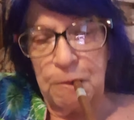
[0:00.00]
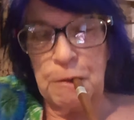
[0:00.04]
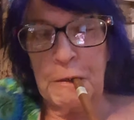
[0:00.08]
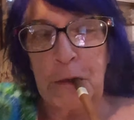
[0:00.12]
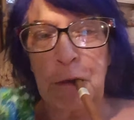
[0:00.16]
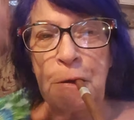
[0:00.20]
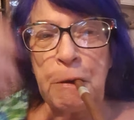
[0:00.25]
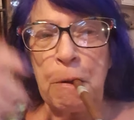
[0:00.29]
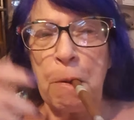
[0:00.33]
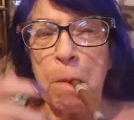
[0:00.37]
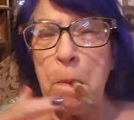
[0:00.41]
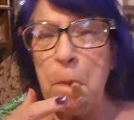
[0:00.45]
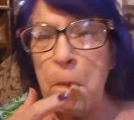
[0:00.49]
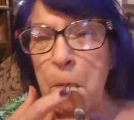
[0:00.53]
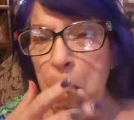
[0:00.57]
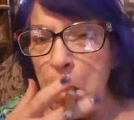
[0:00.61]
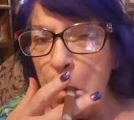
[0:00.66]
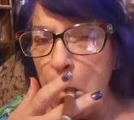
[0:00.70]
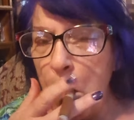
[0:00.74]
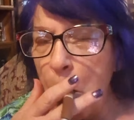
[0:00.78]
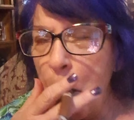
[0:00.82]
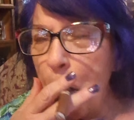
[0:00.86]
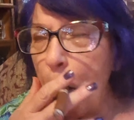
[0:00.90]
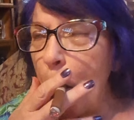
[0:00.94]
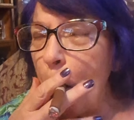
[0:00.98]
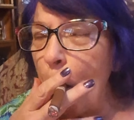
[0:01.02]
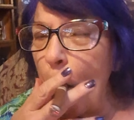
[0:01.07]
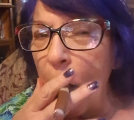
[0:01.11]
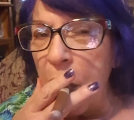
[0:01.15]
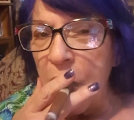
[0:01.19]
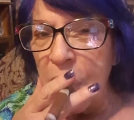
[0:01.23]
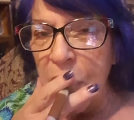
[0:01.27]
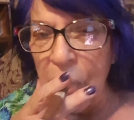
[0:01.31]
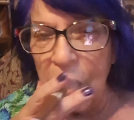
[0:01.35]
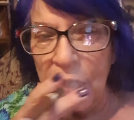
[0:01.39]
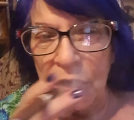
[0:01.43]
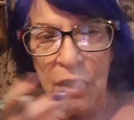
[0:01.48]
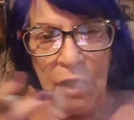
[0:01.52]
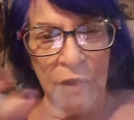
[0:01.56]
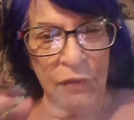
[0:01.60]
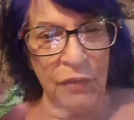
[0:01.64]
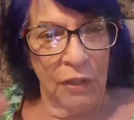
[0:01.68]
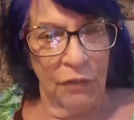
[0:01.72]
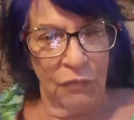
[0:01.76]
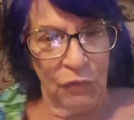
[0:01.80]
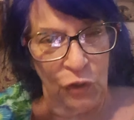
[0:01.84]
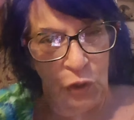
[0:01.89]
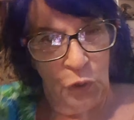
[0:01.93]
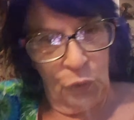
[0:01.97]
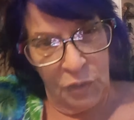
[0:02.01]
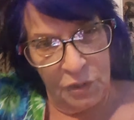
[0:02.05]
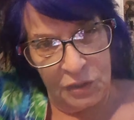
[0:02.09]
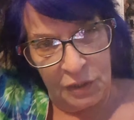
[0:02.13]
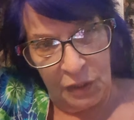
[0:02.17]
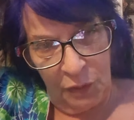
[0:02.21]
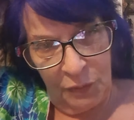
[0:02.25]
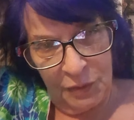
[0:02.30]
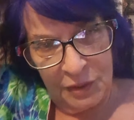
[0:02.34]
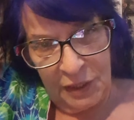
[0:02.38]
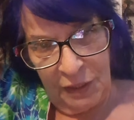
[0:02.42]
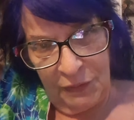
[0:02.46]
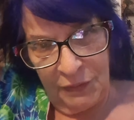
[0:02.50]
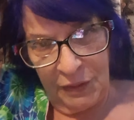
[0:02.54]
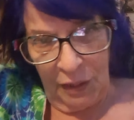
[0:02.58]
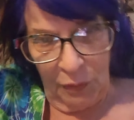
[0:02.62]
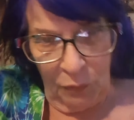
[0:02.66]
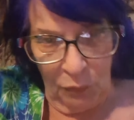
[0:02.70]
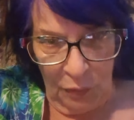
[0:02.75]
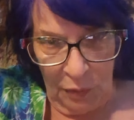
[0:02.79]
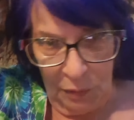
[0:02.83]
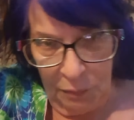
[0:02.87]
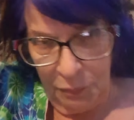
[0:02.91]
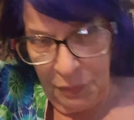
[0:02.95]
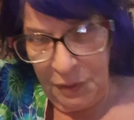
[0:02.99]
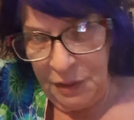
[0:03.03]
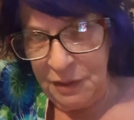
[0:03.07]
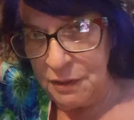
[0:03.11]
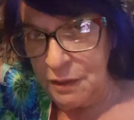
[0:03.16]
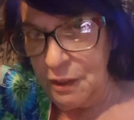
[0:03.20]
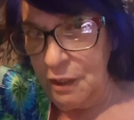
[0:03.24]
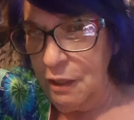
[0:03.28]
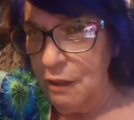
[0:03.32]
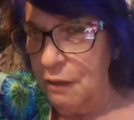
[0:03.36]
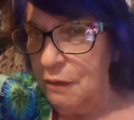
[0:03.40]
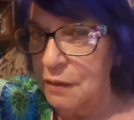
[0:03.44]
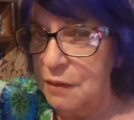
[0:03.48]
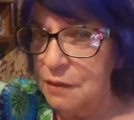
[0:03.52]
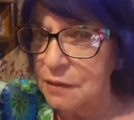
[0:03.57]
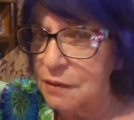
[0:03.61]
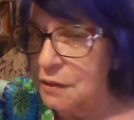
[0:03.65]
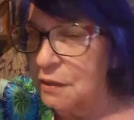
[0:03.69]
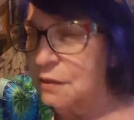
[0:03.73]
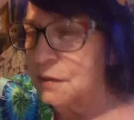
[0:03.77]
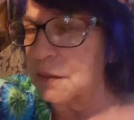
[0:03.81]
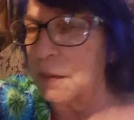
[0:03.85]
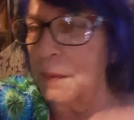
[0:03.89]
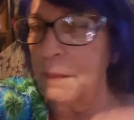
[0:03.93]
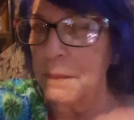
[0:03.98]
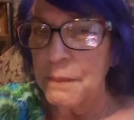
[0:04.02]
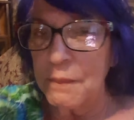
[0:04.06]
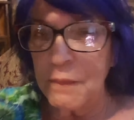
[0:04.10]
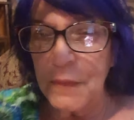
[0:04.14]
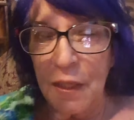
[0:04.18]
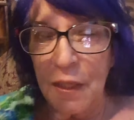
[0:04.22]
Have you ever noticed I always have that one piece of hair that sticks up?